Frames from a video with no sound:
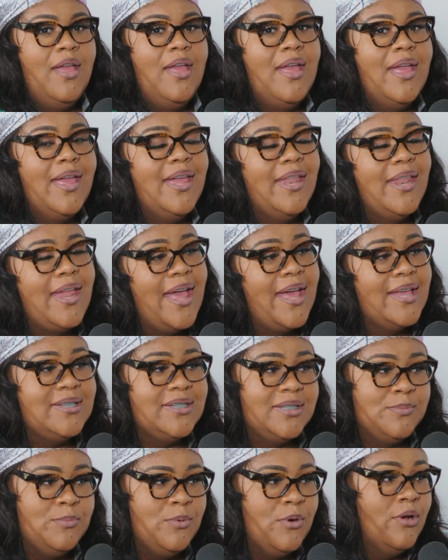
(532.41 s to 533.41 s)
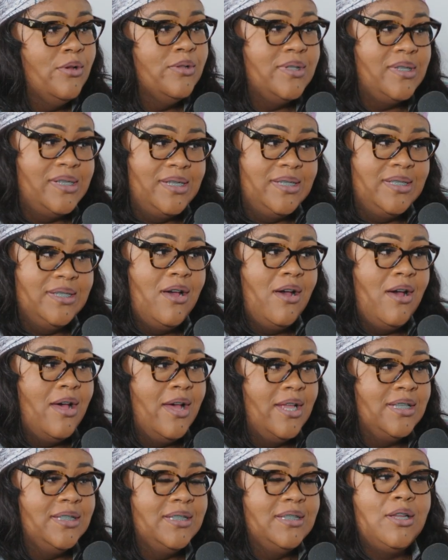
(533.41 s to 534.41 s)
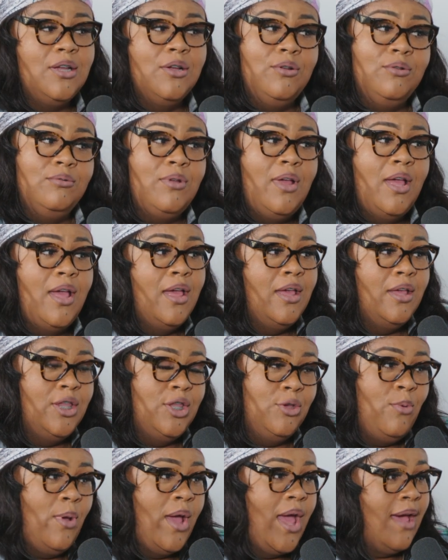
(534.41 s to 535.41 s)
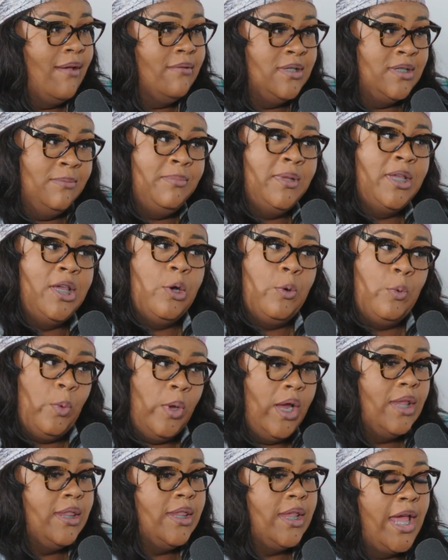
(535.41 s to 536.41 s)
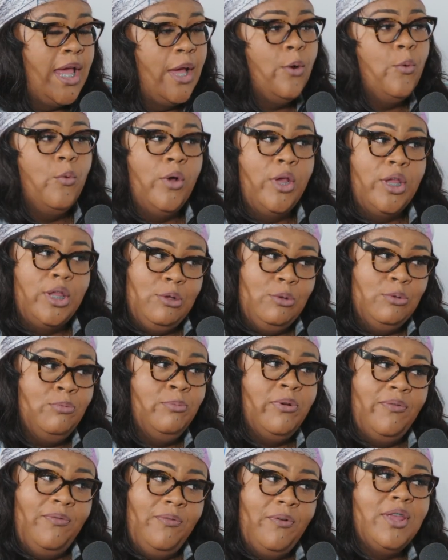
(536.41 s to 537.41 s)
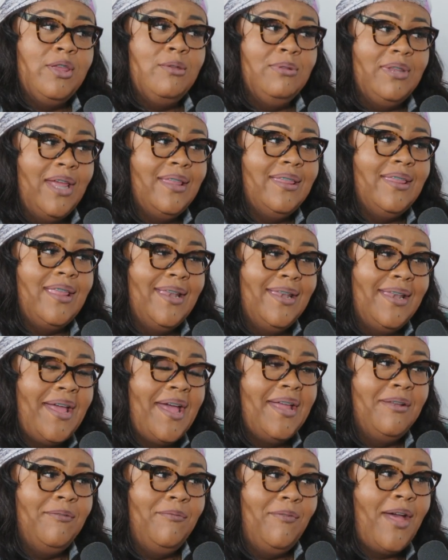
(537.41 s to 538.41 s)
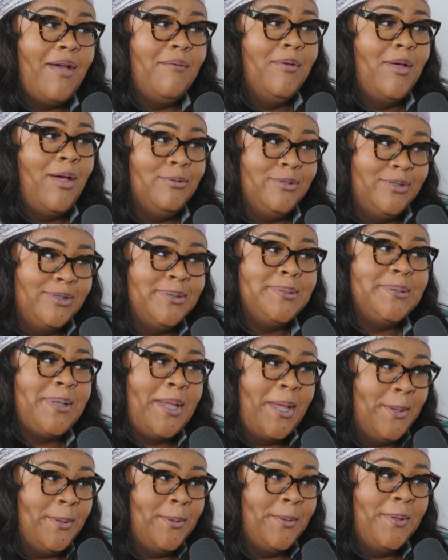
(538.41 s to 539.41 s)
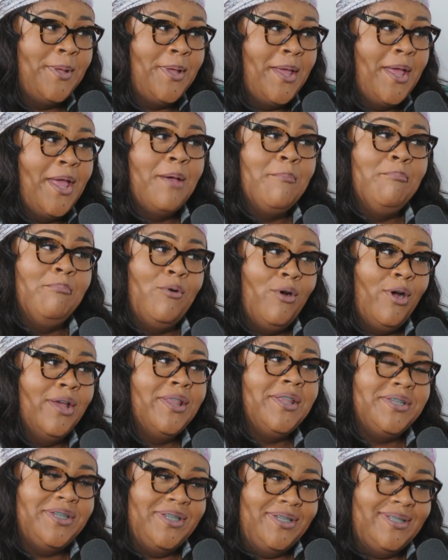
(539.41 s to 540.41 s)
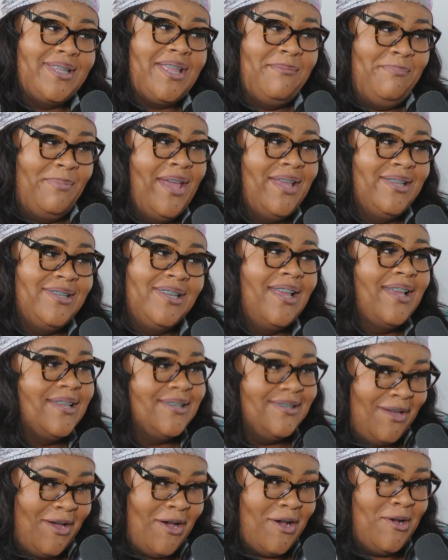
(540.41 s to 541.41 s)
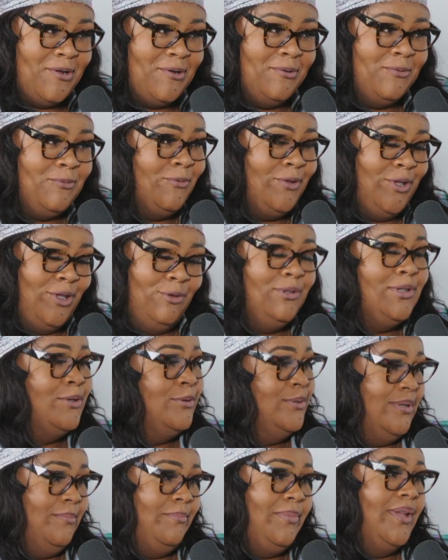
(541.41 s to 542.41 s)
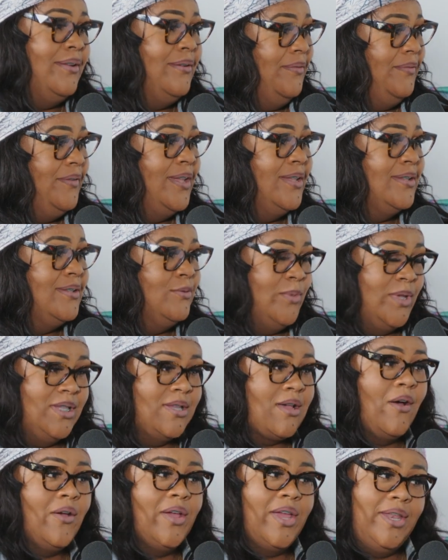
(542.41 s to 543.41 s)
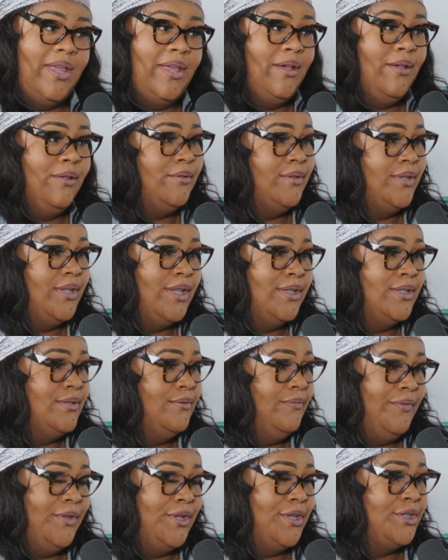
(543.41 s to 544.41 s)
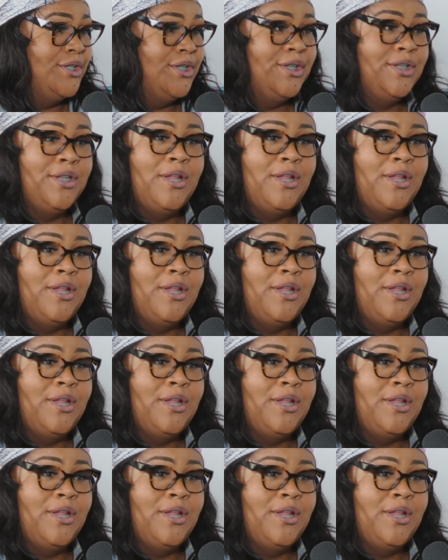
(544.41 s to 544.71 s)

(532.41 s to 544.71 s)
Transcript: it has its pros and its cons. So you have to be aware that before you let that 9 to 5 go, just know more than just that paycheck is gone. Well, you losing benefits. We talking health, dental, vision,